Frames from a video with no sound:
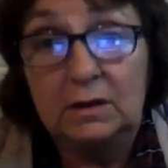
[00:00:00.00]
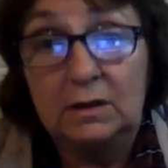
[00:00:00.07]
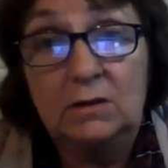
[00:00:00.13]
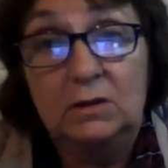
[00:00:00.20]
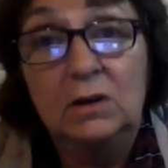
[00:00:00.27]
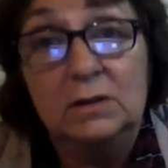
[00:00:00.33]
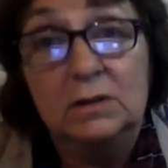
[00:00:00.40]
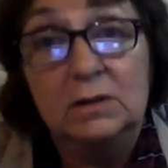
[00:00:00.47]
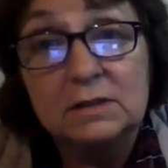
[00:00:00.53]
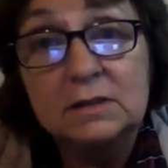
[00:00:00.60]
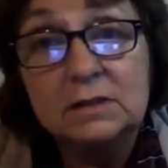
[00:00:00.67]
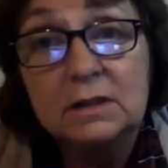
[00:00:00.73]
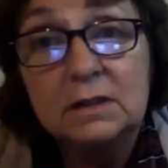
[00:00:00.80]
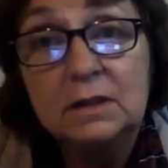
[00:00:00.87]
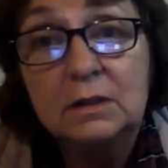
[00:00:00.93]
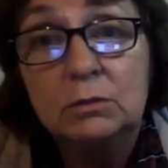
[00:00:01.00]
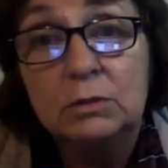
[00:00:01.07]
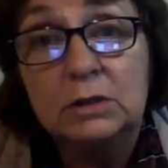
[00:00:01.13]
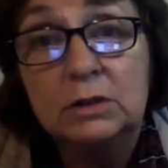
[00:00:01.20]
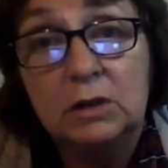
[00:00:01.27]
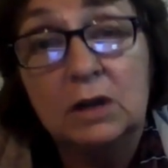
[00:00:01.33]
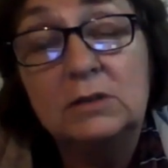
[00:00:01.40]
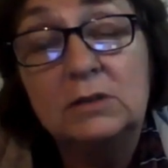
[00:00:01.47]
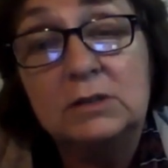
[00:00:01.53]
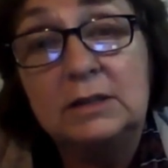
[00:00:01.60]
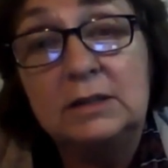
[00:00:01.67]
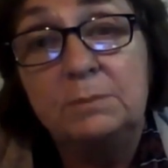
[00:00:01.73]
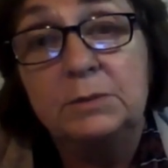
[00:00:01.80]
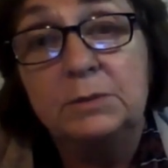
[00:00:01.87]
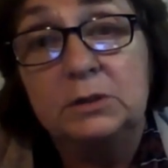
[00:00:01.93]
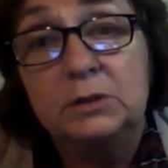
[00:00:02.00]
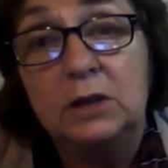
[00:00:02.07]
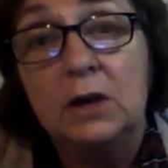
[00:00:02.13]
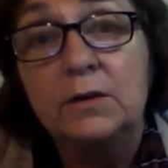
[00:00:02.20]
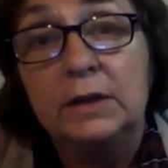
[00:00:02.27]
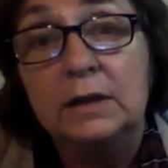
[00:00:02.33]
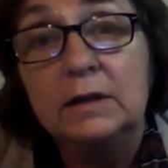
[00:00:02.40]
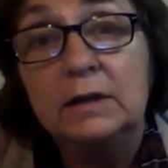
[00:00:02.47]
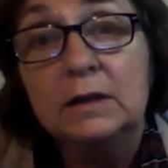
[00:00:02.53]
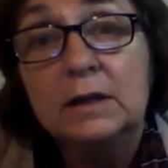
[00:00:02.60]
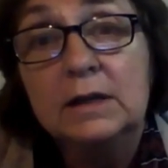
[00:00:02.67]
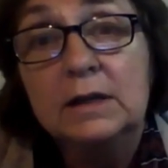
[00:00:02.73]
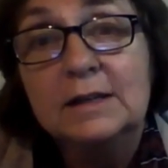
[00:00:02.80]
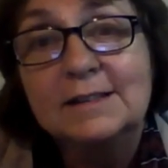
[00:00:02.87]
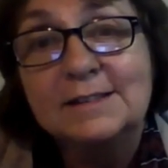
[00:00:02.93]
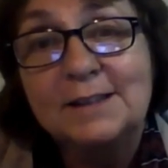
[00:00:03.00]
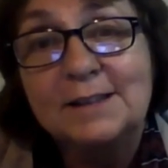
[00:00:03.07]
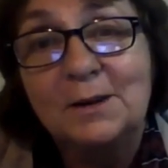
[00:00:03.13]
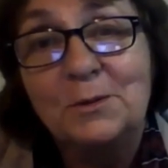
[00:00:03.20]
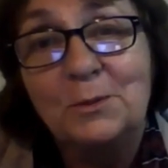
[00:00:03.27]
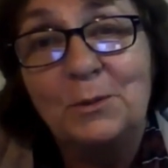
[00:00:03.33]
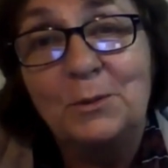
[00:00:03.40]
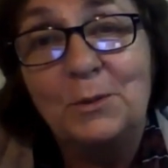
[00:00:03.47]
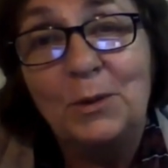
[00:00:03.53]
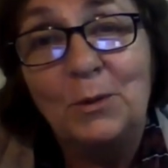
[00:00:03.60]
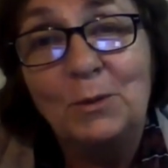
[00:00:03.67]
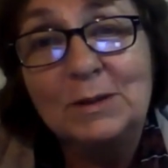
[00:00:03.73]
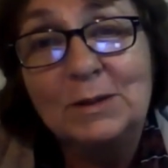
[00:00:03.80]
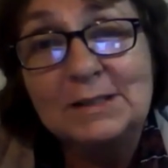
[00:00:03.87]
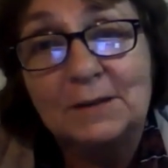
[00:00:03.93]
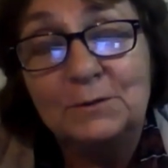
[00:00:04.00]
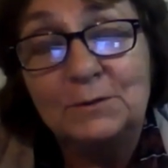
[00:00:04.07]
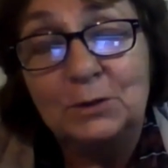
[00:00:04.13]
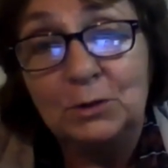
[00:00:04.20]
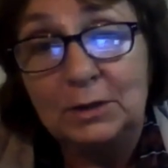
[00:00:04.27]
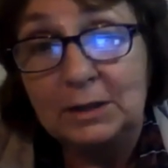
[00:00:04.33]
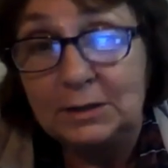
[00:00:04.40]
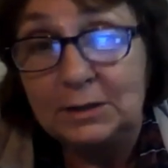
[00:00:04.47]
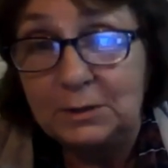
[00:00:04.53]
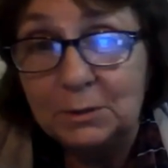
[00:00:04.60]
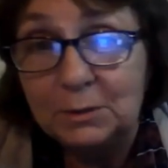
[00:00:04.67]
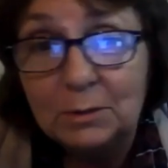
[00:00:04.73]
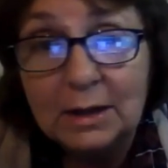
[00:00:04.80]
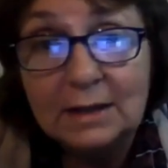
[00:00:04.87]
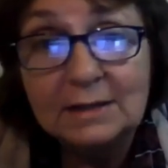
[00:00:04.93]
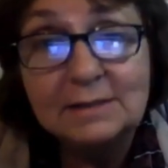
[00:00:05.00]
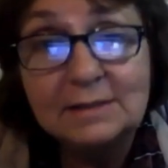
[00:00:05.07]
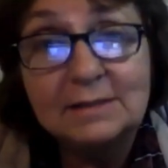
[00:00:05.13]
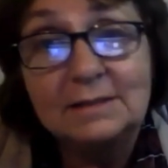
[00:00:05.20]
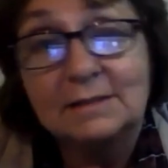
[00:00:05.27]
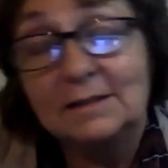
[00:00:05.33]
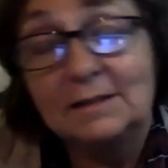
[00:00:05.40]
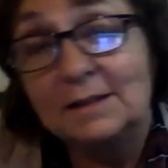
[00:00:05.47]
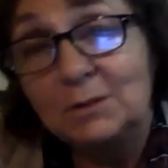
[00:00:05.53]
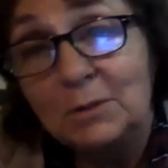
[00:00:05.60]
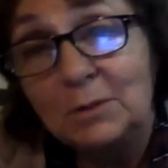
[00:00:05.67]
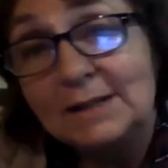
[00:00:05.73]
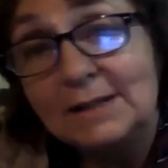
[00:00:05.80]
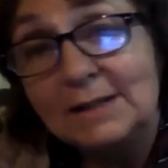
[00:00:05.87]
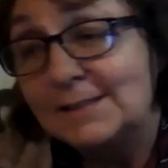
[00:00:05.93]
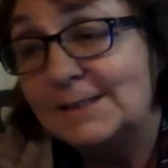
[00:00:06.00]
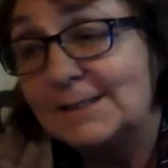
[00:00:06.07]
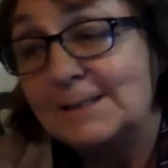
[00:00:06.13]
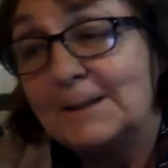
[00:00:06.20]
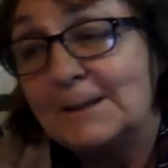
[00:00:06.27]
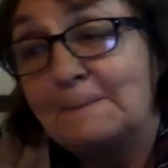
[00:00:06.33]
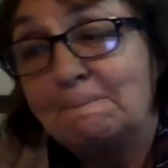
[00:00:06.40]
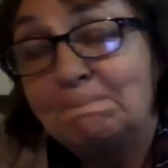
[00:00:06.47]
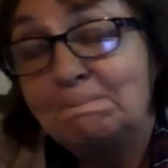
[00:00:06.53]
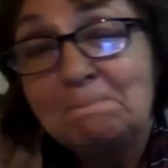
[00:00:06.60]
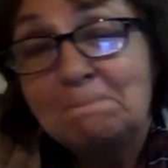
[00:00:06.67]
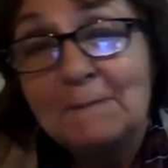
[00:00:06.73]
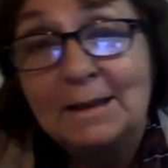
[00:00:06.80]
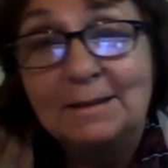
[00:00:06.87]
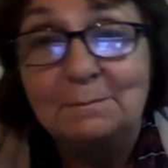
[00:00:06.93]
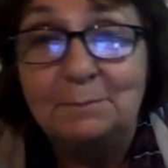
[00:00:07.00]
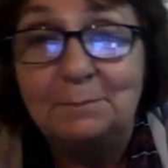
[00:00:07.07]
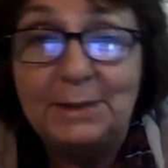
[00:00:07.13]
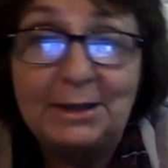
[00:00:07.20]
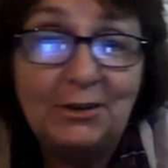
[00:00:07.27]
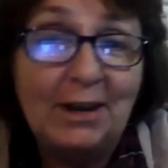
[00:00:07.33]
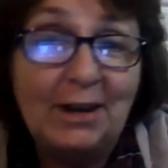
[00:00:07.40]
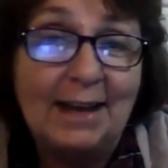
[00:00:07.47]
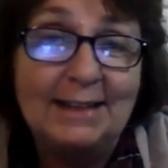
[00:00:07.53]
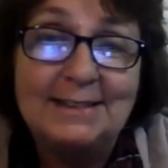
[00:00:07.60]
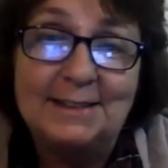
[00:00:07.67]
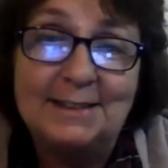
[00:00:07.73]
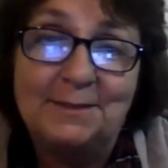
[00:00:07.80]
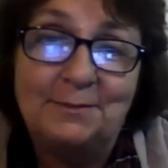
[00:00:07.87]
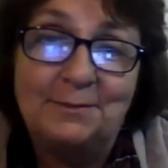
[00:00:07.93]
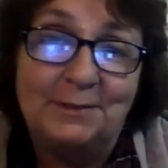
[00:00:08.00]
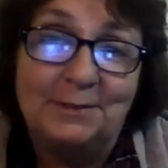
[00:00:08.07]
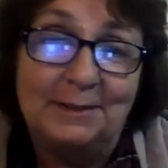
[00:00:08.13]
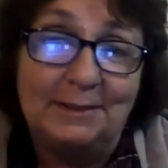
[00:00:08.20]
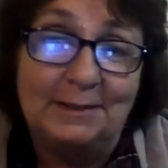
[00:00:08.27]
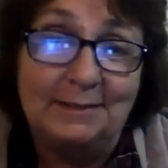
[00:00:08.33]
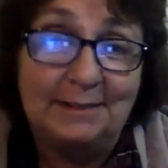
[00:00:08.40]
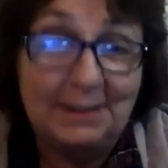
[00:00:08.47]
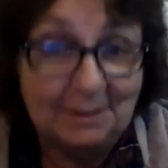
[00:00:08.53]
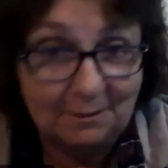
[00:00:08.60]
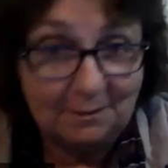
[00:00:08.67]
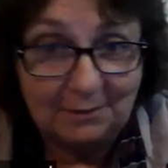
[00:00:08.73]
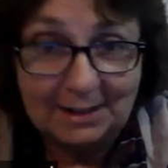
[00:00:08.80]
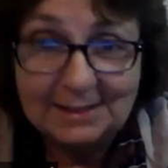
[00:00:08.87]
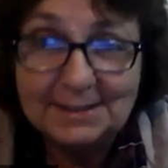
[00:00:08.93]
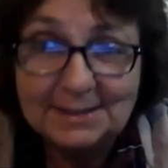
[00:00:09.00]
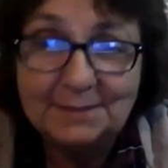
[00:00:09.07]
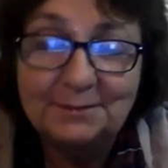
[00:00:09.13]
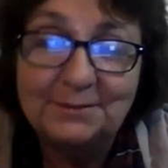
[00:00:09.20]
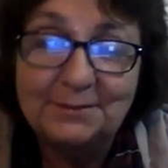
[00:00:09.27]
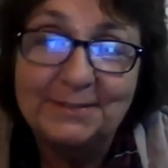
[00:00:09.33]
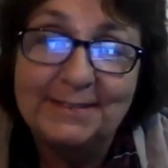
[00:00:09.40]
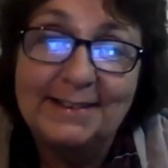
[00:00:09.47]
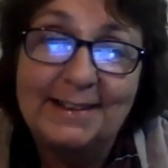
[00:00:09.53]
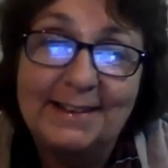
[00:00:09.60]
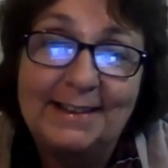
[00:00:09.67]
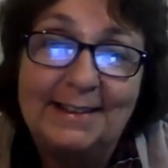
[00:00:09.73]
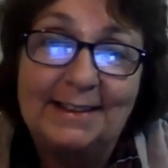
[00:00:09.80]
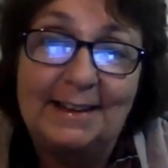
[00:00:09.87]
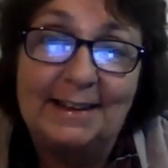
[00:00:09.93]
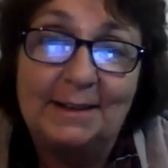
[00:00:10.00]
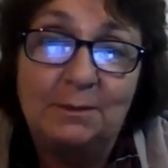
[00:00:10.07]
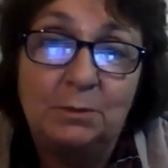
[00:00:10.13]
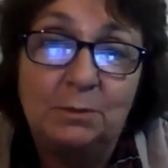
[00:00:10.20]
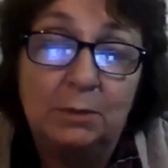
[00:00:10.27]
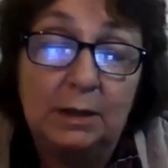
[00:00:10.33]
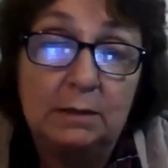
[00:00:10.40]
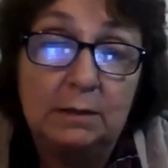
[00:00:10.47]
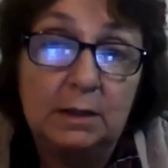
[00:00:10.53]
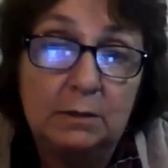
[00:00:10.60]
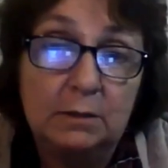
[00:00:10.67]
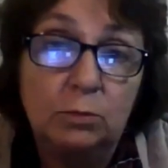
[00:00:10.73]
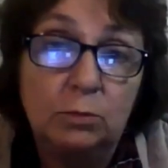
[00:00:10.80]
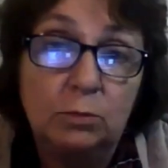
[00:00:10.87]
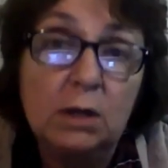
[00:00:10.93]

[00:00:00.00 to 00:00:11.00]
go lost. We'd like to keep it going. So we always have to look at new ways, other ways, be creative and innovative, and